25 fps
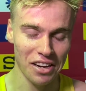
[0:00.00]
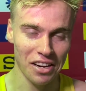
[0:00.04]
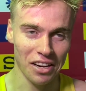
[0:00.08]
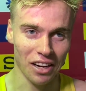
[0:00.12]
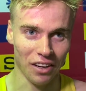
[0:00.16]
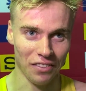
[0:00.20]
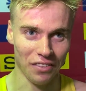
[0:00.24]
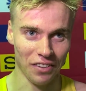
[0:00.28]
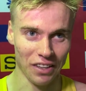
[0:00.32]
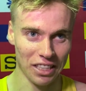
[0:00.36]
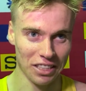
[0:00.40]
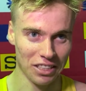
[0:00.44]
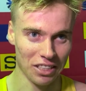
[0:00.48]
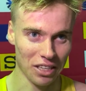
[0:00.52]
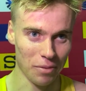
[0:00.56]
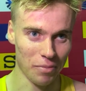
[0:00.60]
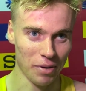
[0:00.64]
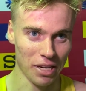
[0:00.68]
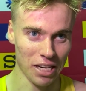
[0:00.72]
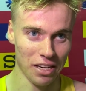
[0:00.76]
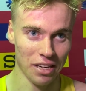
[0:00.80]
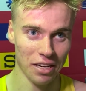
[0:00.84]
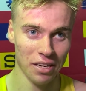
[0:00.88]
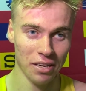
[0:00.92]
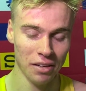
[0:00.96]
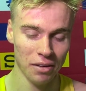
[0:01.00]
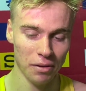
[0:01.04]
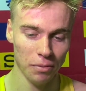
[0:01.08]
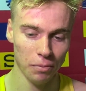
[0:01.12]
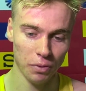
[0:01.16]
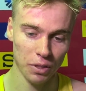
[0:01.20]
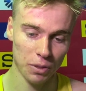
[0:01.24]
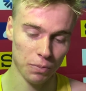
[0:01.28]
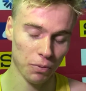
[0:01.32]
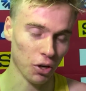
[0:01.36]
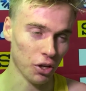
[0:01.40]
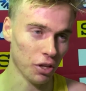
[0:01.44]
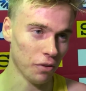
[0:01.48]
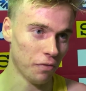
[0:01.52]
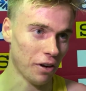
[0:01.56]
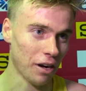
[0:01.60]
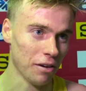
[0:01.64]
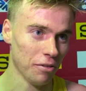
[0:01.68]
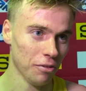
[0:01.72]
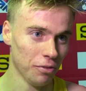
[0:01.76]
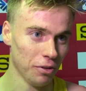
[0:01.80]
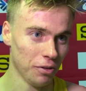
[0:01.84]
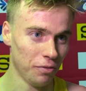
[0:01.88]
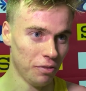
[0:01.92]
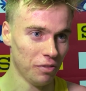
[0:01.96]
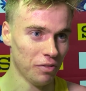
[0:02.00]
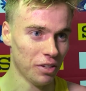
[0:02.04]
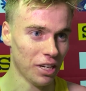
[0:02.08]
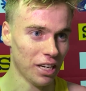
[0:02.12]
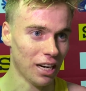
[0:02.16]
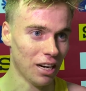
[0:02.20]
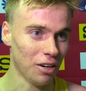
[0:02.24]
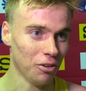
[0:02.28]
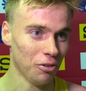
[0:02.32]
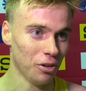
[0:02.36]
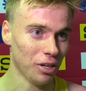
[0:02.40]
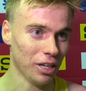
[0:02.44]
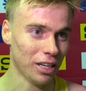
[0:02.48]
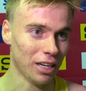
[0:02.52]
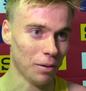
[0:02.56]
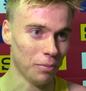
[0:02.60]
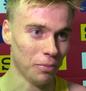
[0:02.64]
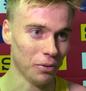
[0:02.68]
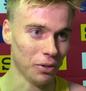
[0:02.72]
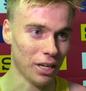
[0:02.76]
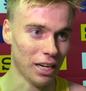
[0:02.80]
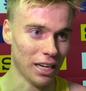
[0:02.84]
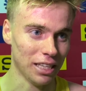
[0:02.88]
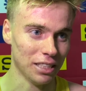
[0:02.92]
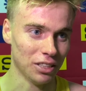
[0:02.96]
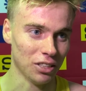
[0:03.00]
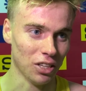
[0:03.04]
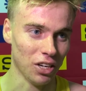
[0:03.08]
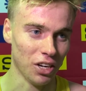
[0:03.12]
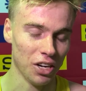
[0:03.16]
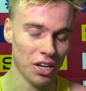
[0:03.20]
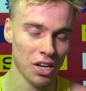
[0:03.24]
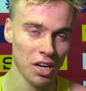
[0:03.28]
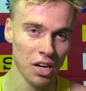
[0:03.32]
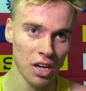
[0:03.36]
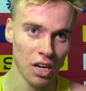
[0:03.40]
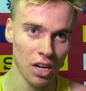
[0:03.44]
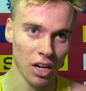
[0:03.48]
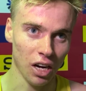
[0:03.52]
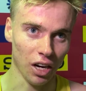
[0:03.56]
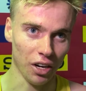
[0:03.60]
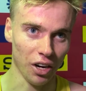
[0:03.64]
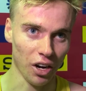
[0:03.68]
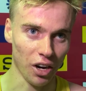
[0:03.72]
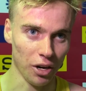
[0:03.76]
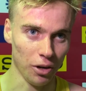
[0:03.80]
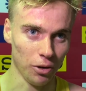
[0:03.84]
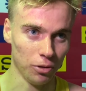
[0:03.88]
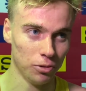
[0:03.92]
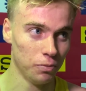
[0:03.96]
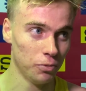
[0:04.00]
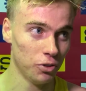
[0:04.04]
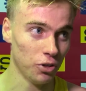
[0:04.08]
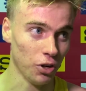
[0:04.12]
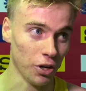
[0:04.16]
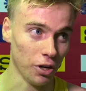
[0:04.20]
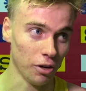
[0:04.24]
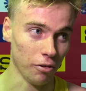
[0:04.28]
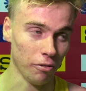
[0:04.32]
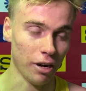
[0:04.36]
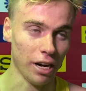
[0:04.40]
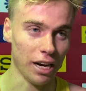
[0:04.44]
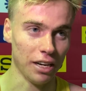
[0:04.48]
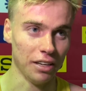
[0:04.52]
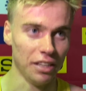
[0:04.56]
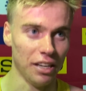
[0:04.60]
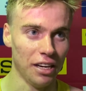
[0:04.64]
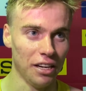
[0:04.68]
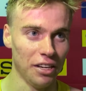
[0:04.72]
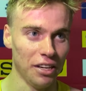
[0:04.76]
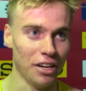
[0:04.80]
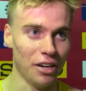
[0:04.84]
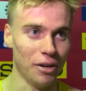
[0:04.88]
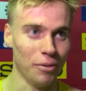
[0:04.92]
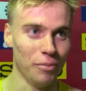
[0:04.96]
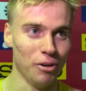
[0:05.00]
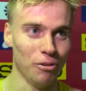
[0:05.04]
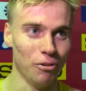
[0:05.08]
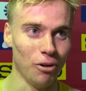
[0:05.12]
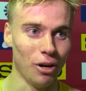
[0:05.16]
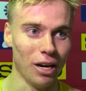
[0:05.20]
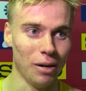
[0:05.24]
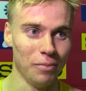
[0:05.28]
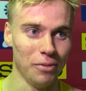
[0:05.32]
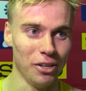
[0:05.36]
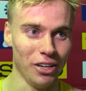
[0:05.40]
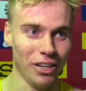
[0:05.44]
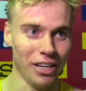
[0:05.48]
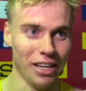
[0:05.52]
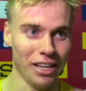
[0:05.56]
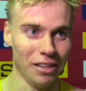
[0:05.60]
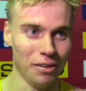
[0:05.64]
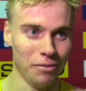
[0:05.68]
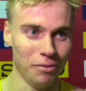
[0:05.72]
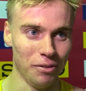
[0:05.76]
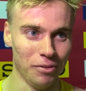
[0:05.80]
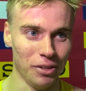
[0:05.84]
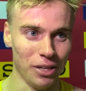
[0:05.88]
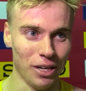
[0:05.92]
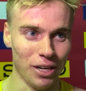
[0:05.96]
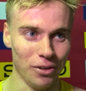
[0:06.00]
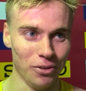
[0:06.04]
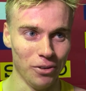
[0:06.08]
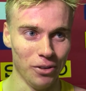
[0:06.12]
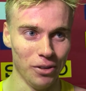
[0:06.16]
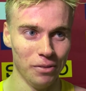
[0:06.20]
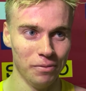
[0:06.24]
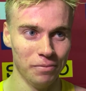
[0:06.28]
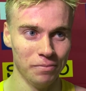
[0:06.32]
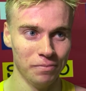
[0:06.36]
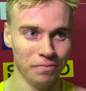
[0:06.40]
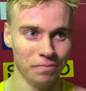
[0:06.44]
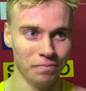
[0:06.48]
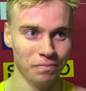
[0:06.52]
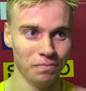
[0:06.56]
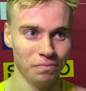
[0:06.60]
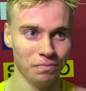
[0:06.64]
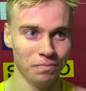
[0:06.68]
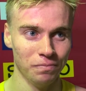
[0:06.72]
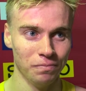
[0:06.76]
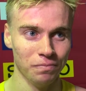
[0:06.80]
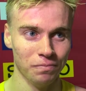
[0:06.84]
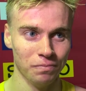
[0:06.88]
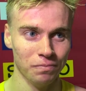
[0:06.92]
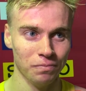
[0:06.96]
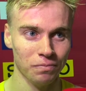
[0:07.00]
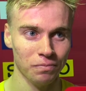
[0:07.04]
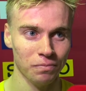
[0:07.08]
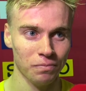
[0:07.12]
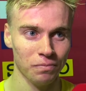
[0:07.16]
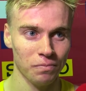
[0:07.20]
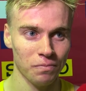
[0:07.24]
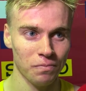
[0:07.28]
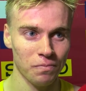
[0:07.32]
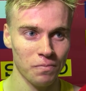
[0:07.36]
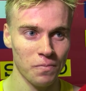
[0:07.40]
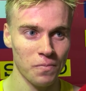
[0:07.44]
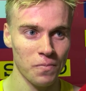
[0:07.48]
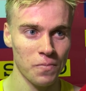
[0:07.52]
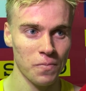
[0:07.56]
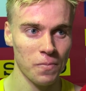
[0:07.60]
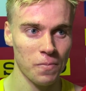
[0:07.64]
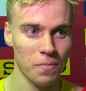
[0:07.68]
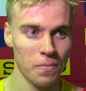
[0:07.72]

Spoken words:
I think he's probably the favourite for the 1500 in a couple of days, so I know he'll turn around and then, yeah, he'll be right up there again in the 1500.